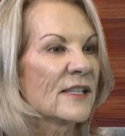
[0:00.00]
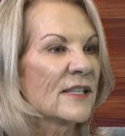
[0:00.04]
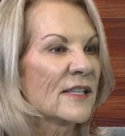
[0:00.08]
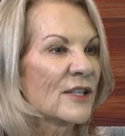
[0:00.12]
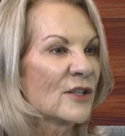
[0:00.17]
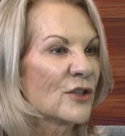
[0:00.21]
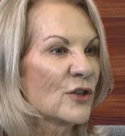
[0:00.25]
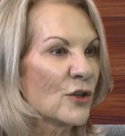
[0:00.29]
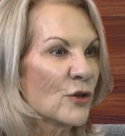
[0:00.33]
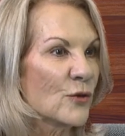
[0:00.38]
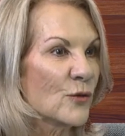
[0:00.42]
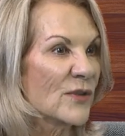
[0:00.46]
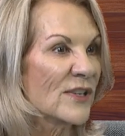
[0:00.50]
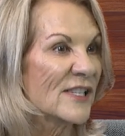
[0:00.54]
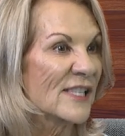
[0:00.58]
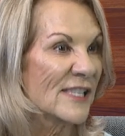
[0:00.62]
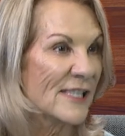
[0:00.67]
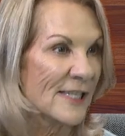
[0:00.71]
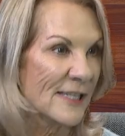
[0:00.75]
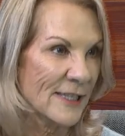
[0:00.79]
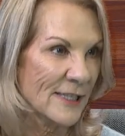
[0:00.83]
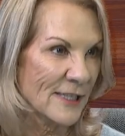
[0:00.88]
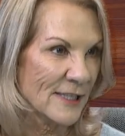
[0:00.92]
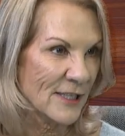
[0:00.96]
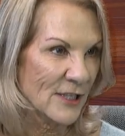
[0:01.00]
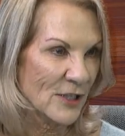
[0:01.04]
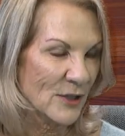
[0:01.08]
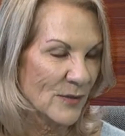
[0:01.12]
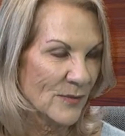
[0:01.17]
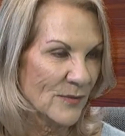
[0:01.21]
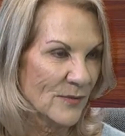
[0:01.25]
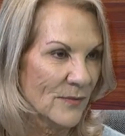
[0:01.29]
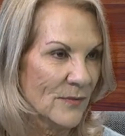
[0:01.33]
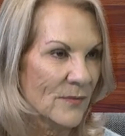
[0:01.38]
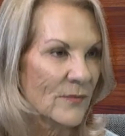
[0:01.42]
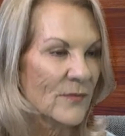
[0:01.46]
in their receipt
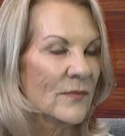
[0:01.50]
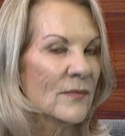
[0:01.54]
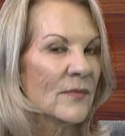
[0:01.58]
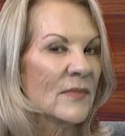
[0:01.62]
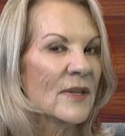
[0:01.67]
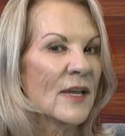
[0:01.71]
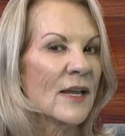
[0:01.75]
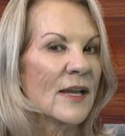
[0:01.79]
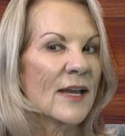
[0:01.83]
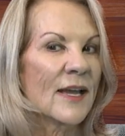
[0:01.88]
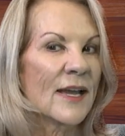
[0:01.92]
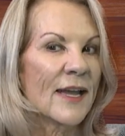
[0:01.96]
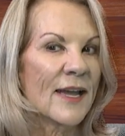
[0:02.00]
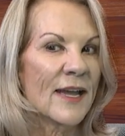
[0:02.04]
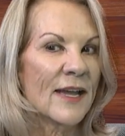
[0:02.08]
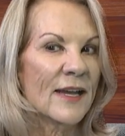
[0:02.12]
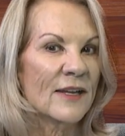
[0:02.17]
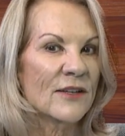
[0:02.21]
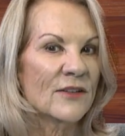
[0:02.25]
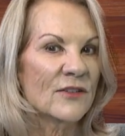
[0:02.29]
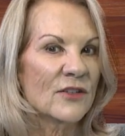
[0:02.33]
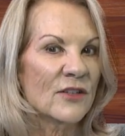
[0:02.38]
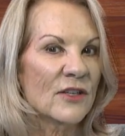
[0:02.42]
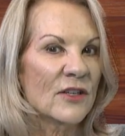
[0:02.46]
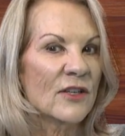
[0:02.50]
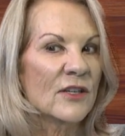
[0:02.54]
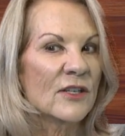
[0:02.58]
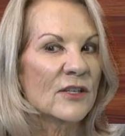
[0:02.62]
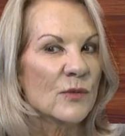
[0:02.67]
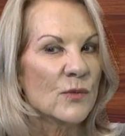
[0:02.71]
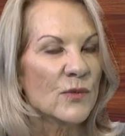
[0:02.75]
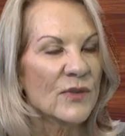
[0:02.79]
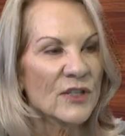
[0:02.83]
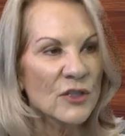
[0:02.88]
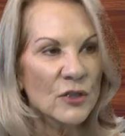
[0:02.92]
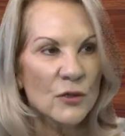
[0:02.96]
and because
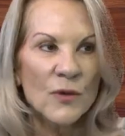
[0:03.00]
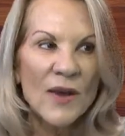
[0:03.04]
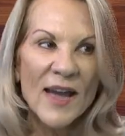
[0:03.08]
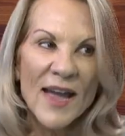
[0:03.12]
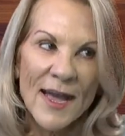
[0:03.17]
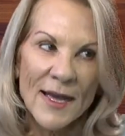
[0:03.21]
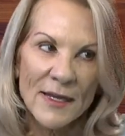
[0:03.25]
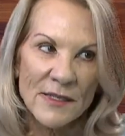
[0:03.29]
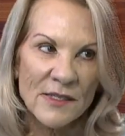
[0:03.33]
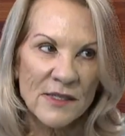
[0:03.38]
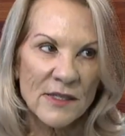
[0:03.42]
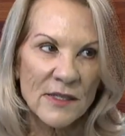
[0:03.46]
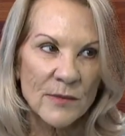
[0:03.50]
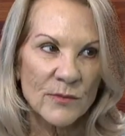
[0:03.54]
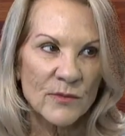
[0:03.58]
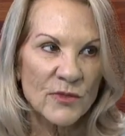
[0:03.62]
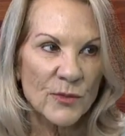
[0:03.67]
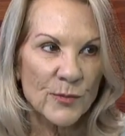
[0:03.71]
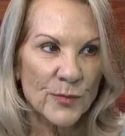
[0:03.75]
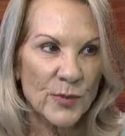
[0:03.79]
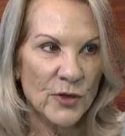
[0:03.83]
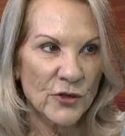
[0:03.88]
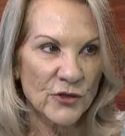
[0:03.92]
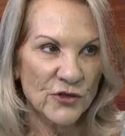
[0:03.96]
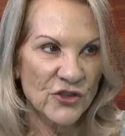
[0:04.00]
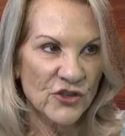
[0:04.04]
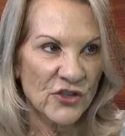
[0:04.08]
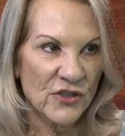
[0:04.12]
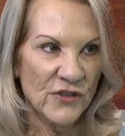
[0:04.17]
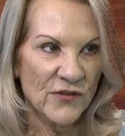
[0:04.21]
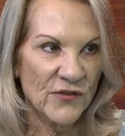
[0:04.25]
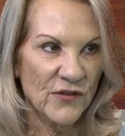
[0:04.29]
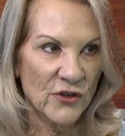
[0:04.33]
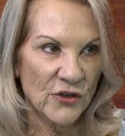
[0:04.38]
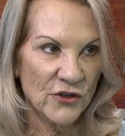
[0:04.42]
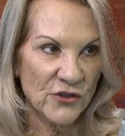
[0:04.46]
we do ask them to purchase
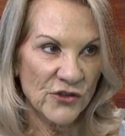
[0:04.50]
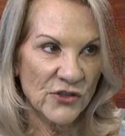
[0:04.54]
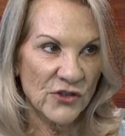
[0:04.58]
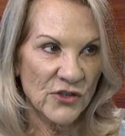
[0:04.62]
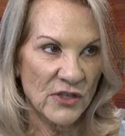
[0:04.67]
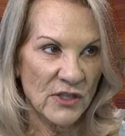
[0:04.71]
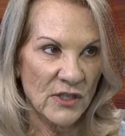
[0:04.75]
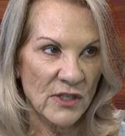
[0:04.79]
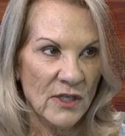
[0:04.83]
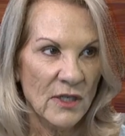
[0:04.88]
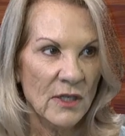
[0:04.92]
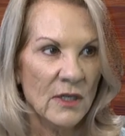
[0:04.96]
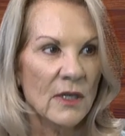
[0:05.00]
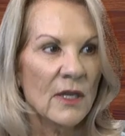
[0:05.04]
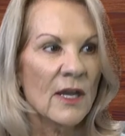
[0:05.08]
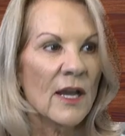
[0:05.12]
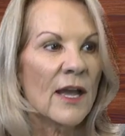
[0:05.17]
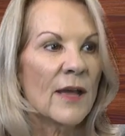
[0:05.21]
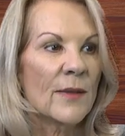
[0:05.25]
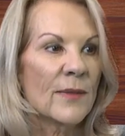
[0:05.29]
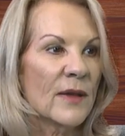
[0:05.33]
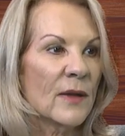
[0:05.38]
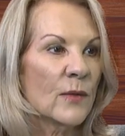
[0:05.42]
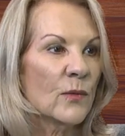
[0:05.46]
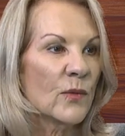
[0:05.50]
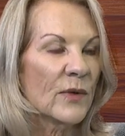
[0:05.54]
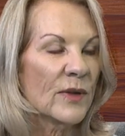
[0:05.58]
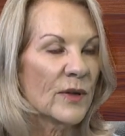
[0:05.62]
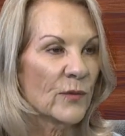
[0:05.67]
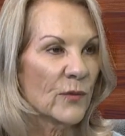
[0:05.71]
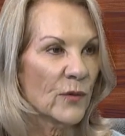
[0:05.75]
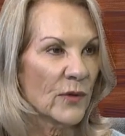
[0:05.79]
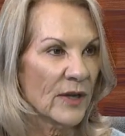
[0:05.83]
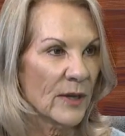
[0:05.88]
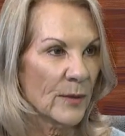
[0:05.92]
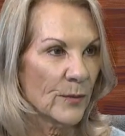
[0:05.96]
1st uh -huh. and then we
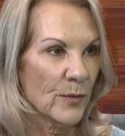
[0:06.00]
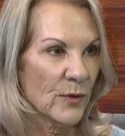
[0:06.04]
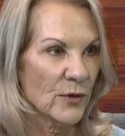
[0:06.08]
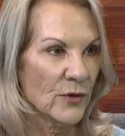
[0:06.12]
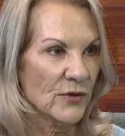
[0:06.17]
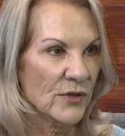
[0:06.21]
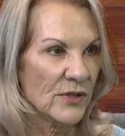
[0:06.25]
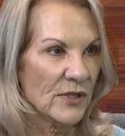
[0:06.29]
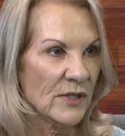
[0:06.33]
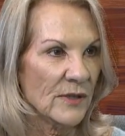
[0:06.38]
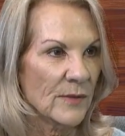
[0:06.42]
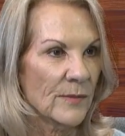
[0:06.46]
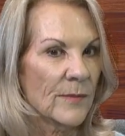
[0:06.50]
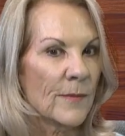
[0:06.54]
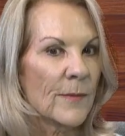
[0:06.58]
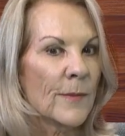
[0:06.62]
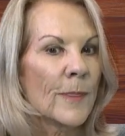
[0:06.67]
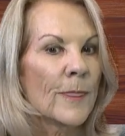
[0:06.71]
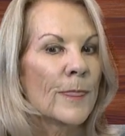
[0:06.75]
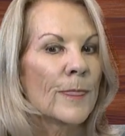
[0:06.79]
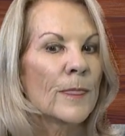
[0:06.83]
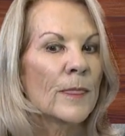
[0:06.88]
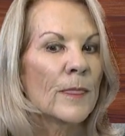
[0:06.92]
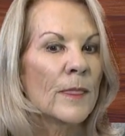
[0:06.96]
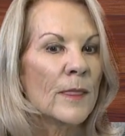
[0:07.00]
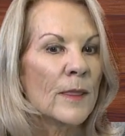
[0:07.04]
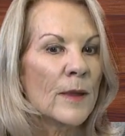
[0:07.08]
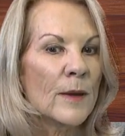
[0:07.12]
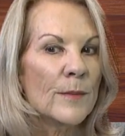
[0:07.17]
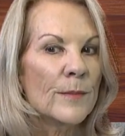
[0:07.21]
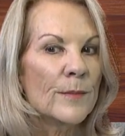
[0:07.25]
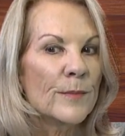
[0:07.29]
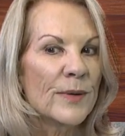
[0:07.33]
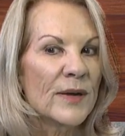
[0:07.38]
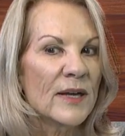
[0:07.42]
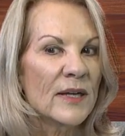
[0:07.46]
reimburse them. Mm -hmm. Okay.
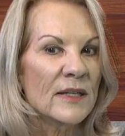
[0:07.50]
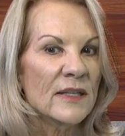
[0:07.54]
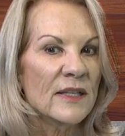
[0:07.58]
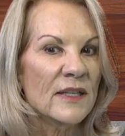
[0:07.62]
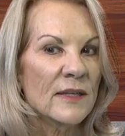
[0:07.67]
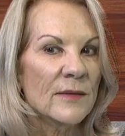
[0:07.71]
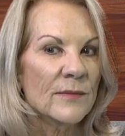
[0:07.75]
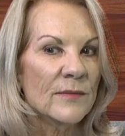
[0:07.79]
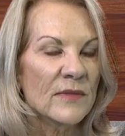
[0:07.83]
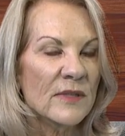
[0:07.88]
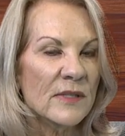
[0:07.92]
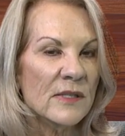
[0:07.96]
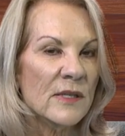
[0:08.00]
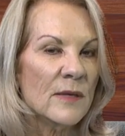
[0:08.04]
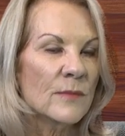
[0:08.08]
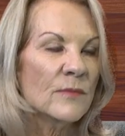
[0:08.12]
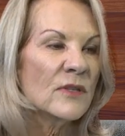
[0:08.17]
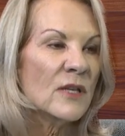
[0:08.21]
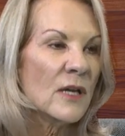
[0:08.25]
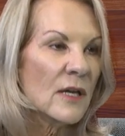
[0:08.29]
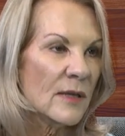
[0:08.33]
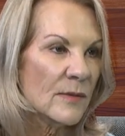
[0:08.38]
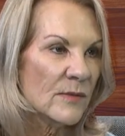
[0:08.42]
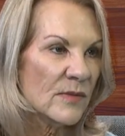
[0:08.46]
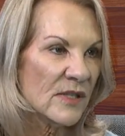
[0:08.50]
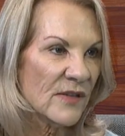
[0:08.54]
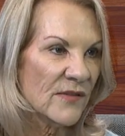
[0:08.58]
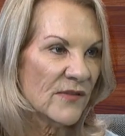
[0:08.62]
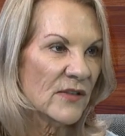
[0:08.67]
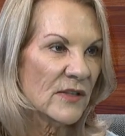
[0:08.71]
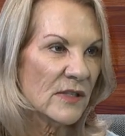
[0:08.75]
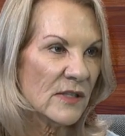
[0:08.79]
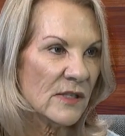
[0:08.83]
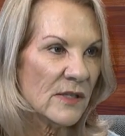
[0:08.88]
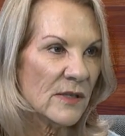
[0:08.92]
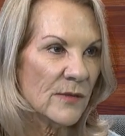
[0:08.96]
But sometimes if
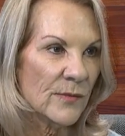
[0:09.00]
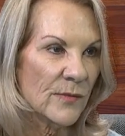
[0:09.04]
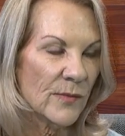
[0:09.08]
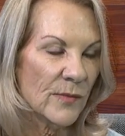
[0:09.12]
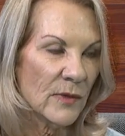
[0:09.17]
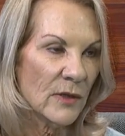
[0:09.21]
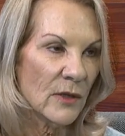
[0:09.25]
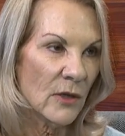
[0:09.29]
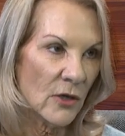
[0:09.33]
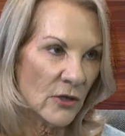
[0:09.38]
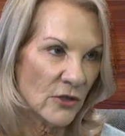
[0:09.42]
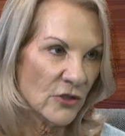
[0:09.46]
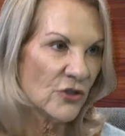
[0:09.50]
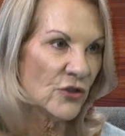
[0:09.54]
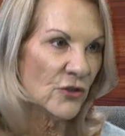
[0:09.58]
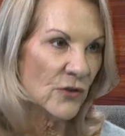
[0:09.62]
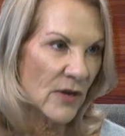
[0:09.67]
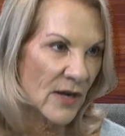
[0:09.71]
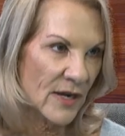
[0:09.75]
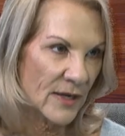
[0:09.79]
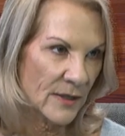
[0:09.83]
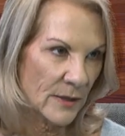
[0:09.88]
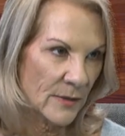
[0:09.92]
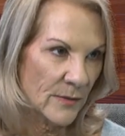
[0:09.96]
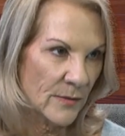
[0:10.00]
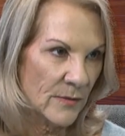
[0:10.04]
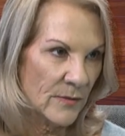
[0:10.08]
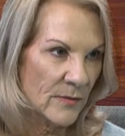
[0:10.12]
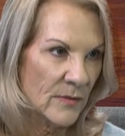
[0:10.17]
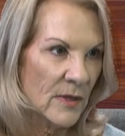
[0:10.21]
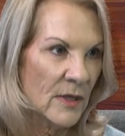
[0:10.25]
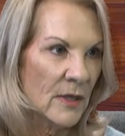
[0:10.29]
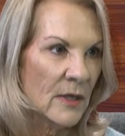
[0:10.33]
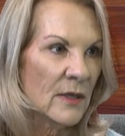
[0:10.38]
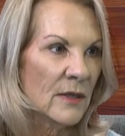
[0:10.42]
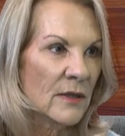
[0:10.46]
it's a larger item,
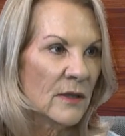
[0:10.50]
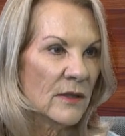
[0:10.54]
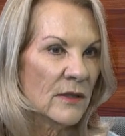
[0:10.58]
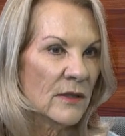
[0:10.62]
mm -hmm.